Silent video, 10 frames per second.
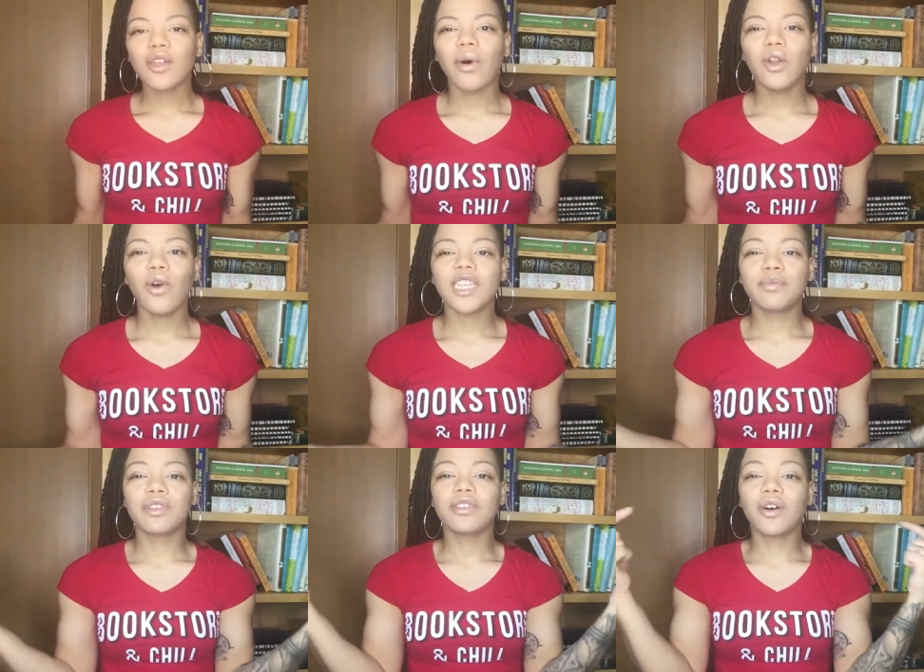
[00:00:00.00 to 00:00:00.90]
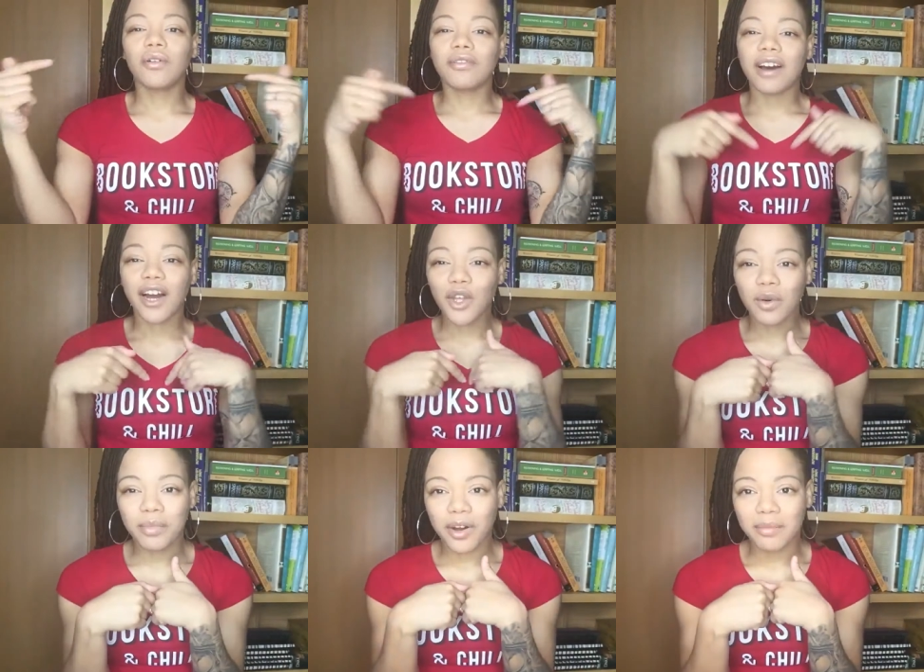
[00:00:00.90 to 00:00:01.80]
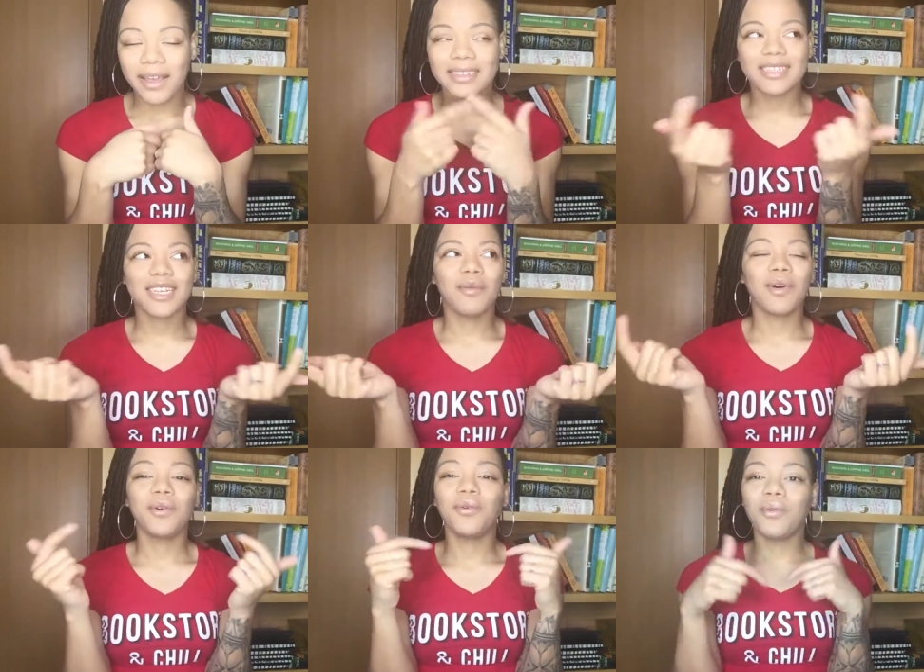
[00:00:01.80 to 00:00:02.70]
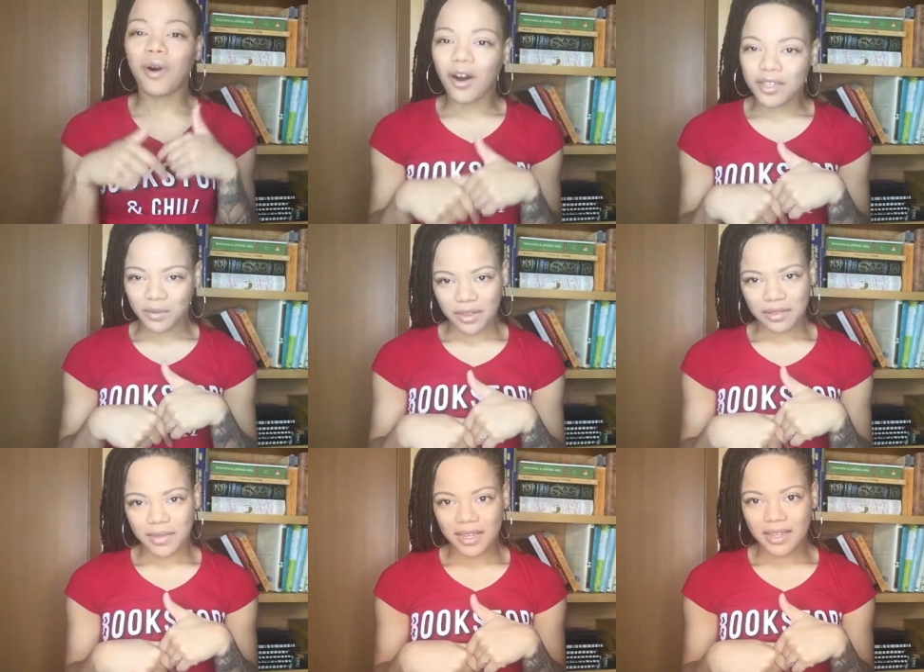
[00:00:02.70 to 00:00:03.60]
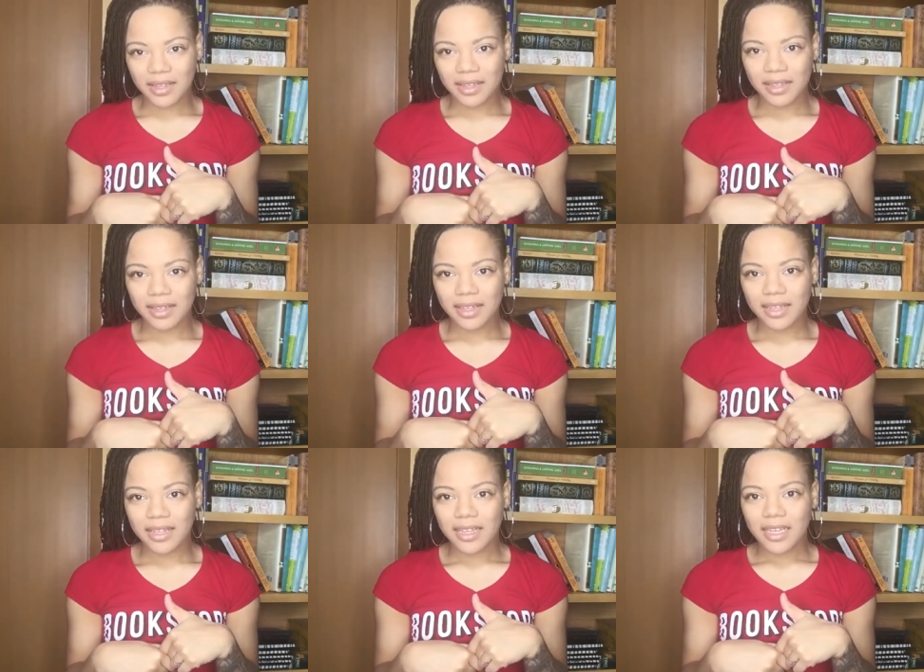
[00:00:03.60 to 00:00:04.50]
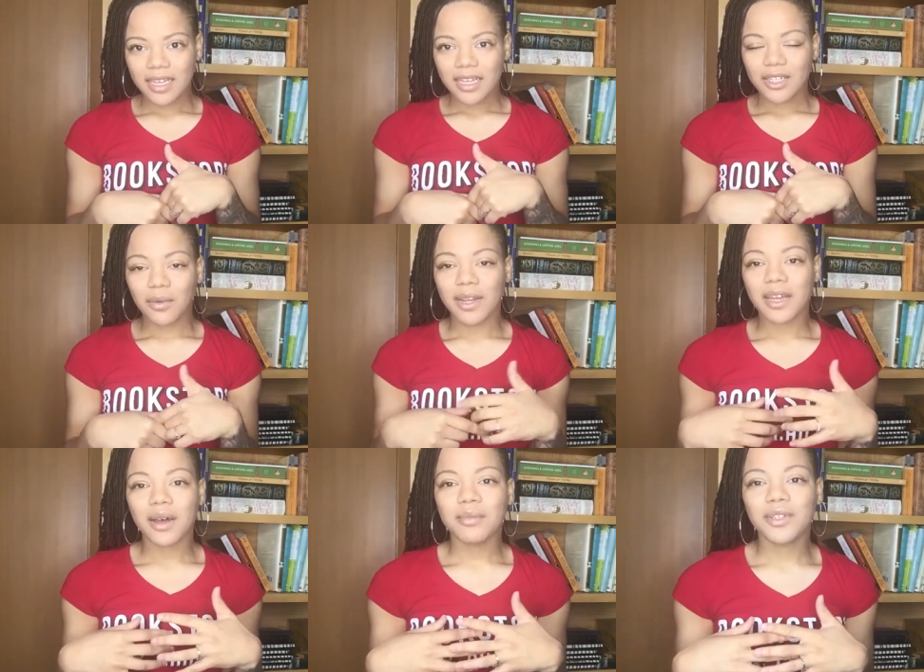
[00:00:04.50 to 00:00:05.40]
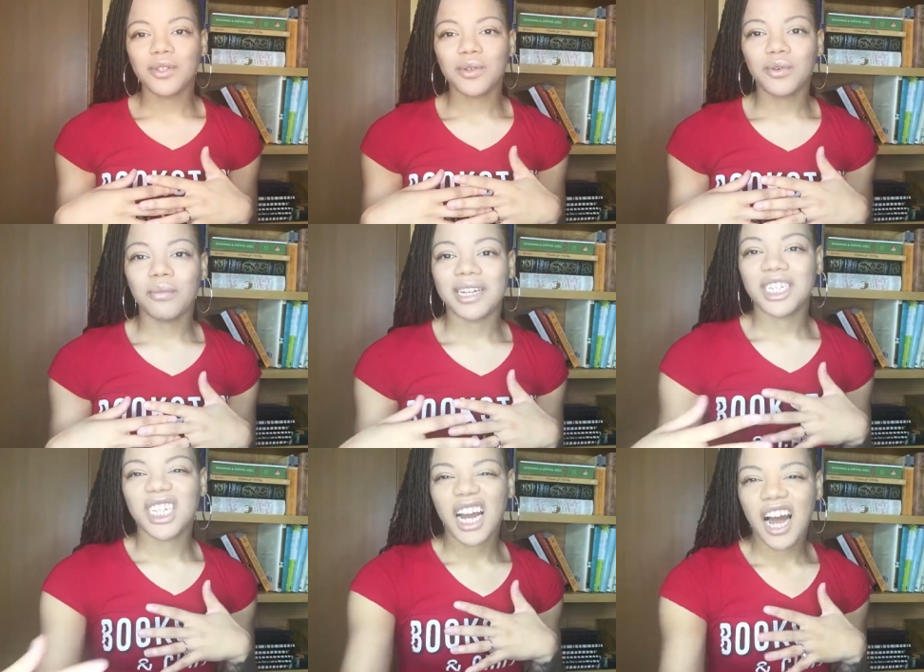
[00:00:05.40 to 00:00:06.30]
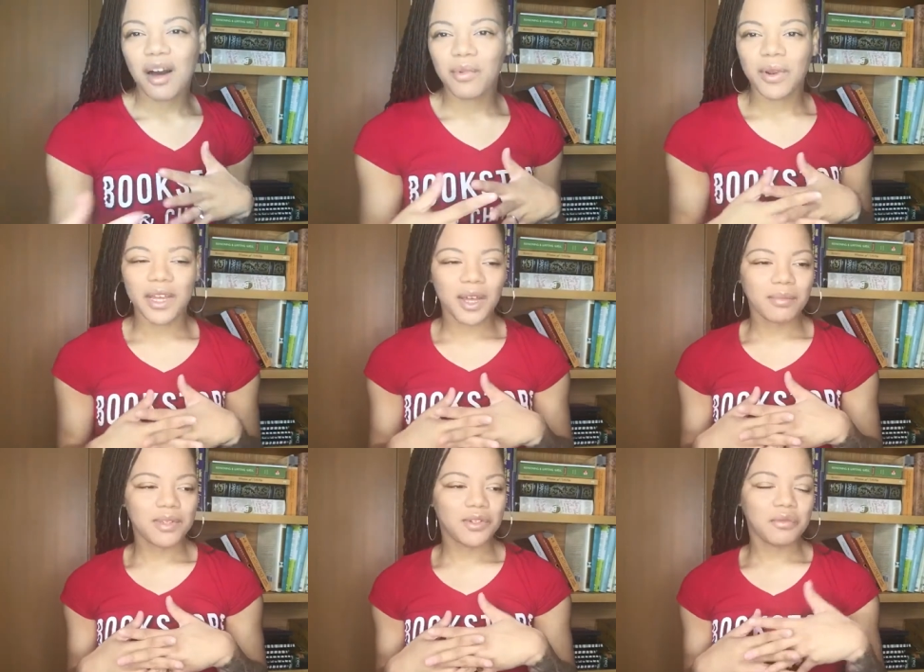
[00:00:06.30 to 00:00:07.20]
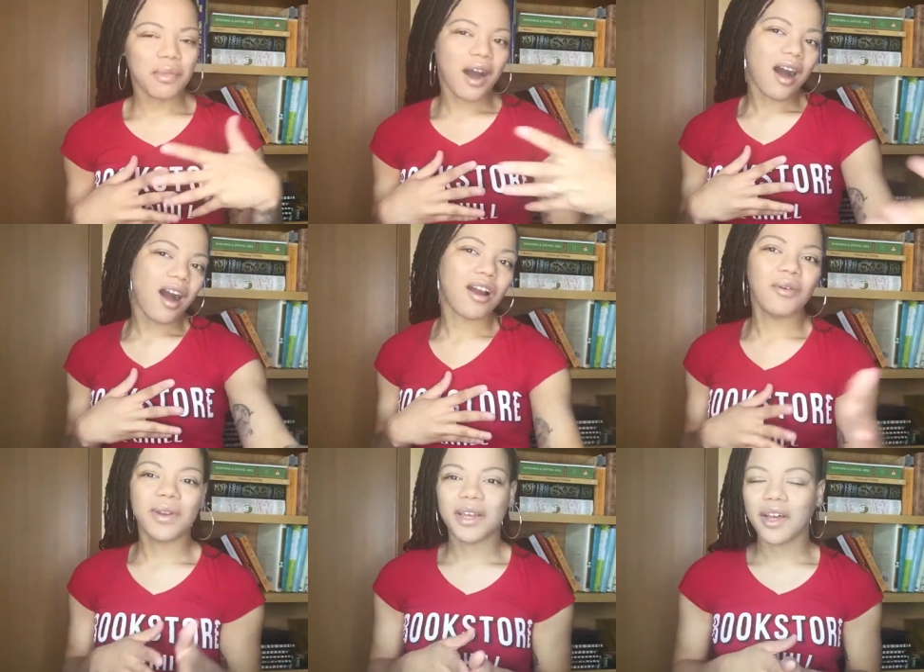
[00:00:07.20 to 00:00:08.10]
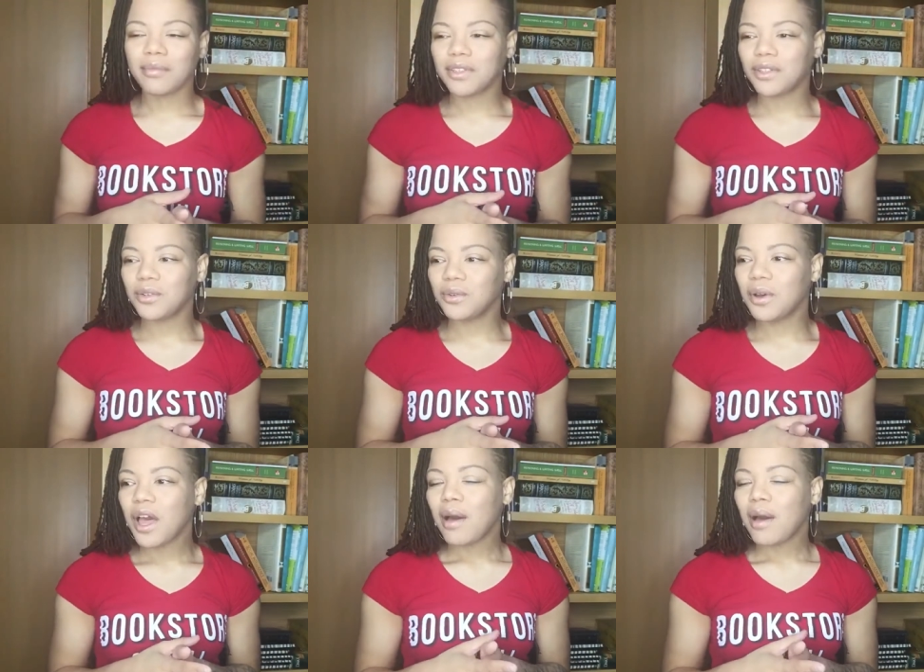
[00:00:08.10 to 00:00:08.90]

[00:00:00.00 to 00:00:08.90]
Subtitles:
The one who has bestowed value upon me is the same one who walks with me. So when it comes to my job, when it comes to my art, when it comes to